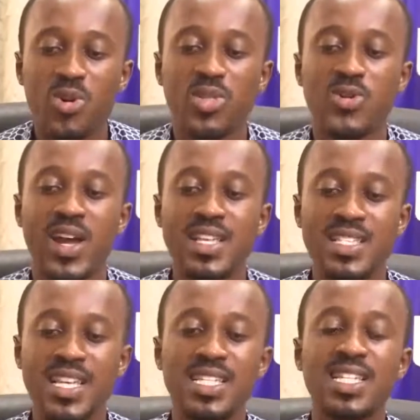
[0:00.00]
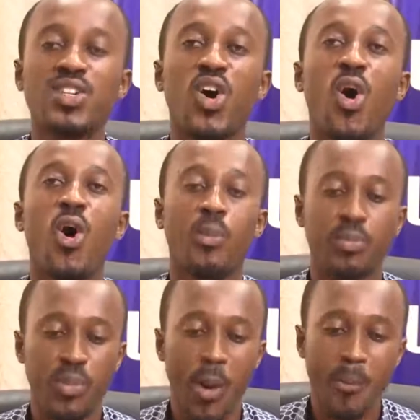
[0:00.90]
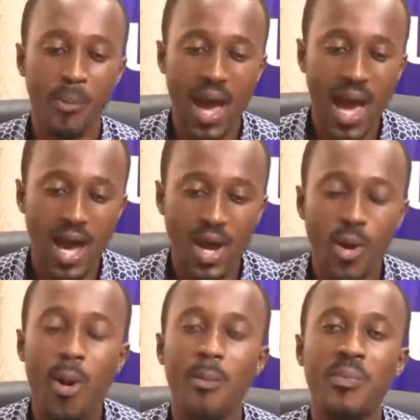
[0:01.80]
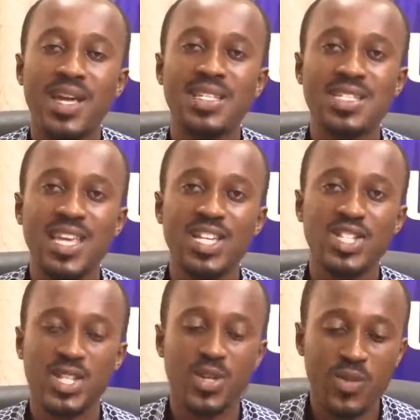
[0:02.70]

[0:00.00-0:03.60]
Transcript: authorization or proper compensation.